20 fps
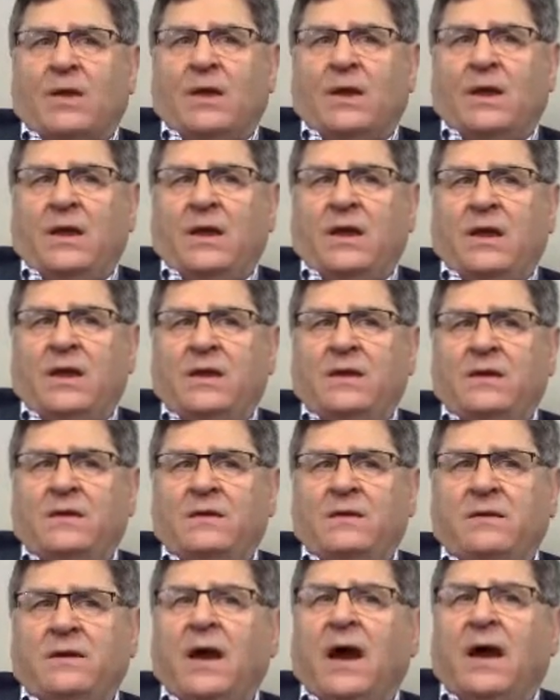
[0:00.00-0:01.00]
he
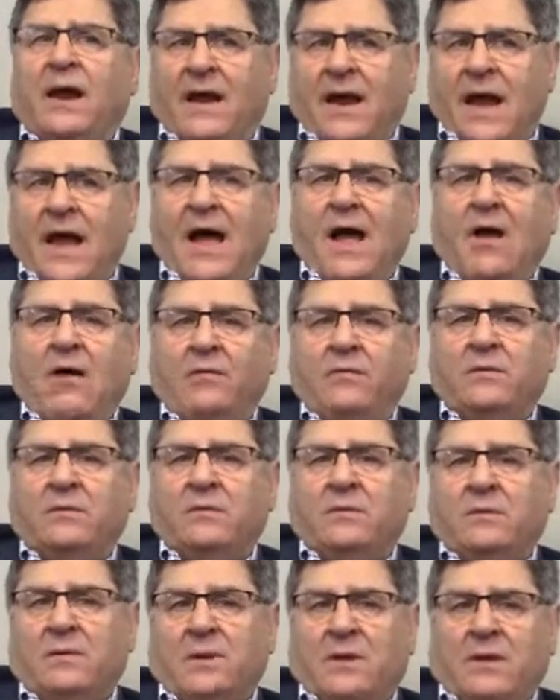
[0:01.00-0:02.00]
got out,
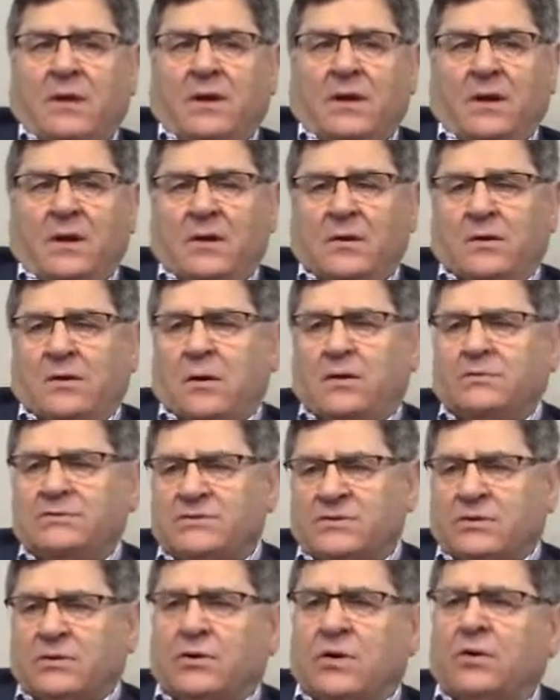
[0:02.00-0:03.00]
he goes
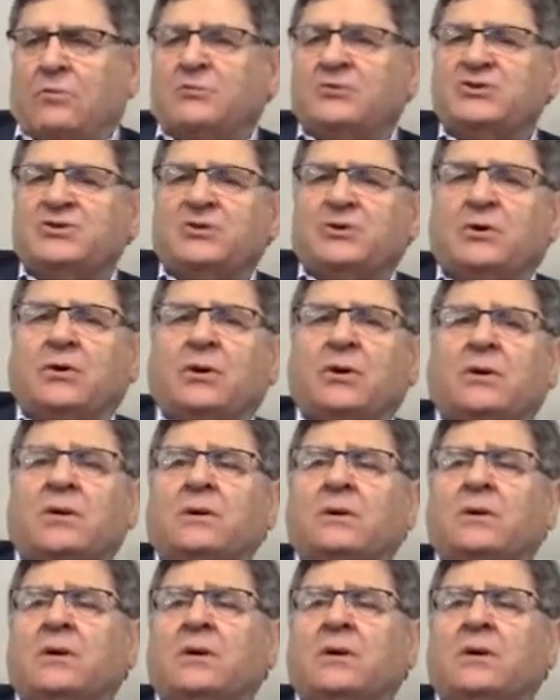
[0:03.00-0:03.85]
to Commissar,